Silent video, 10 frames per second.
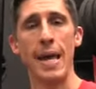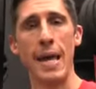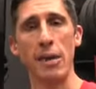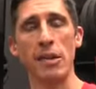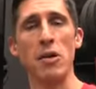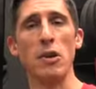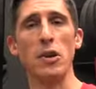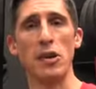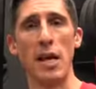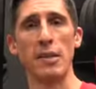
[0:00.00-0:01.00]
Here's how you
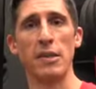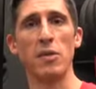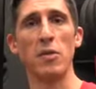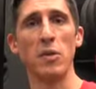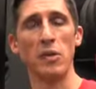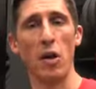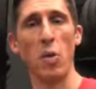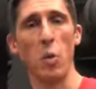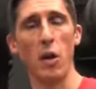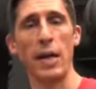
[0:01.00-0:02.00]
can change it to start
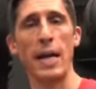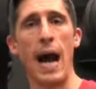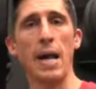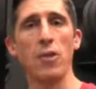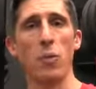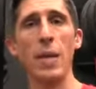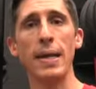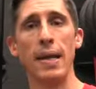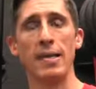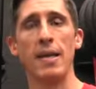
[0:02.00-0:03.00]
working on your
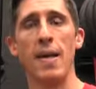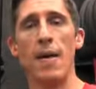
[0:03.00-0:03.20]
weakness.